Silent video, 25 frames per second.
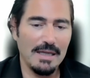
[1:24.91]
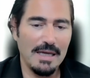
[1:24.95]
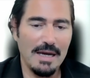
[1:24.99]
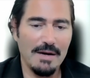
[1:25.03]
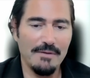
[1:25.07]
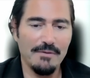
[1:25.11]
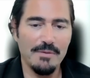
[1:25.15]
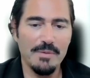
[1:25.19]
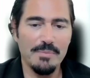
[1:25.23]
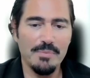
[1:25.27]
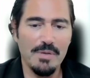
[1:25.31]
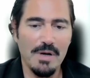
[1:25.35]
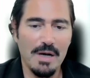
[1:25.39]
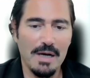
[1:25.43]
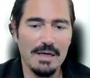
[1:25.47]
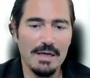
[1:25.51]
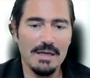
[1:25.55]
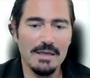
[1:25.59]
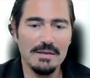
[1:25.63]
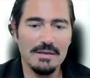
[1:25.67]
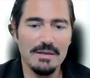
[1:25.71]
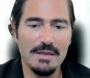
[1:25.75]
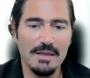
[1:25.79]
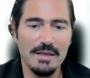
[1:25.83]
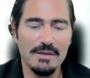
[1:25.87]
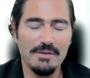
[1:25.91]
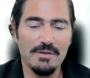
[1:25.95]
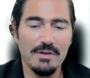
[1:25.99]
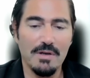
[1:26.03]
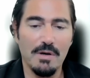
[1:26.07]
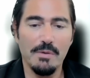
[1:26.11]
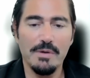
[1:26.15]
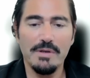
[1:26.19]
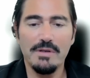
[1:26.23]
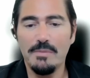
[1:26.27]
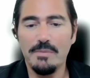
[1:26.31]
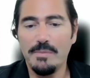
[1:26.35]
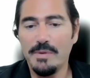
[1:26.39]
every product that's
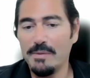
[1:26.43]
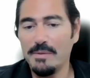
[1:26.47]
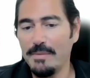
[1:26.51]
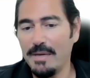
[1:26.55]
going to be